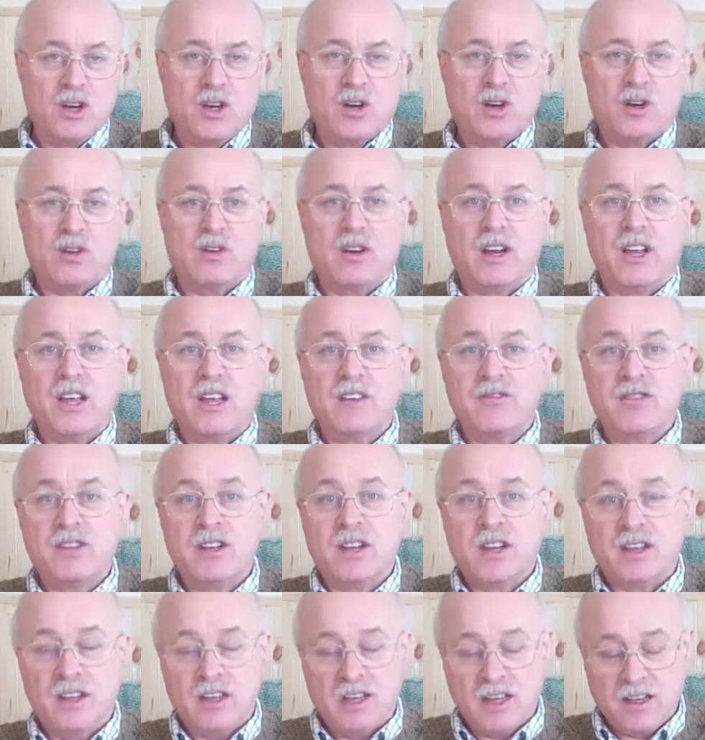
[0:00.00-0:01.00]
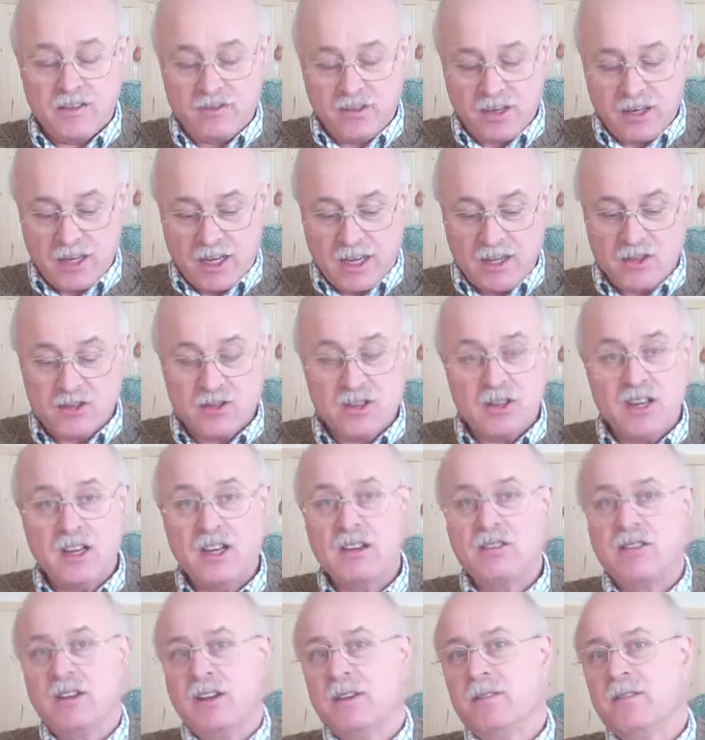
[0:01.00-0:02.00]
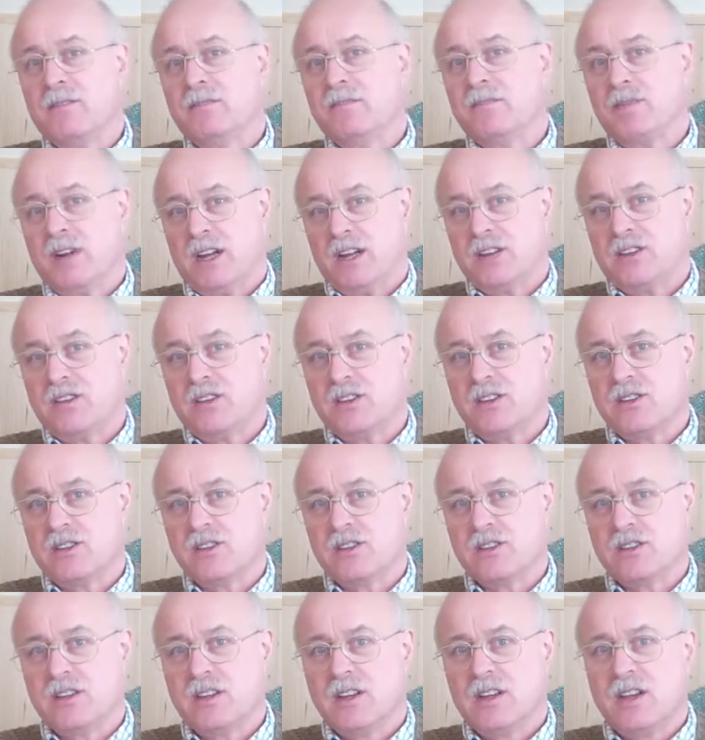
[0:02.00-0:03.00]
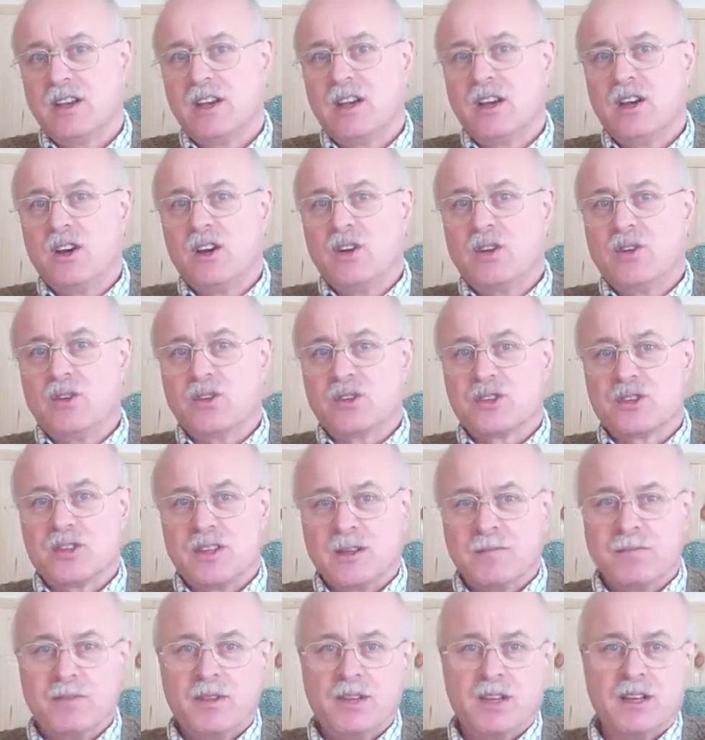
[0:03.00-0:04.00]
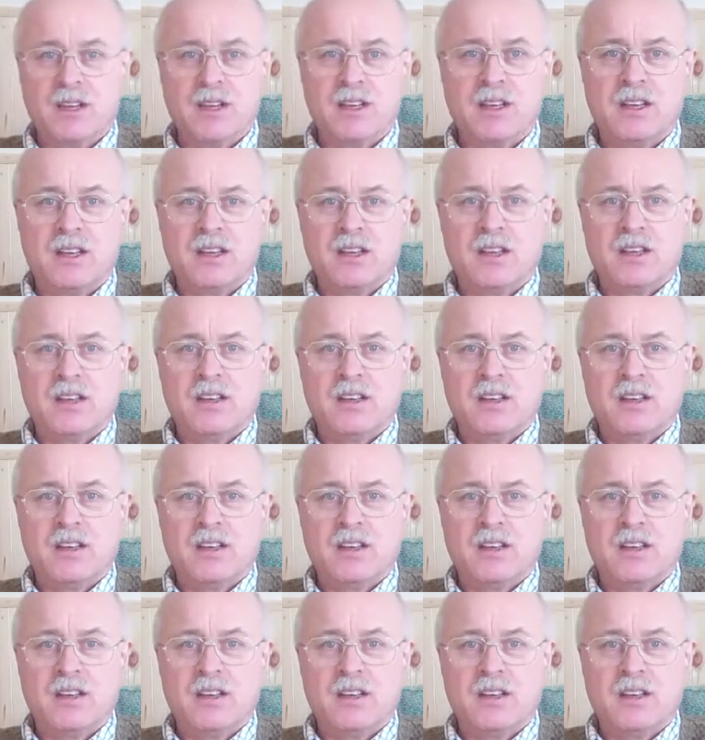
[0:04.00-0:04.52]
or a heavy engineering practice, or something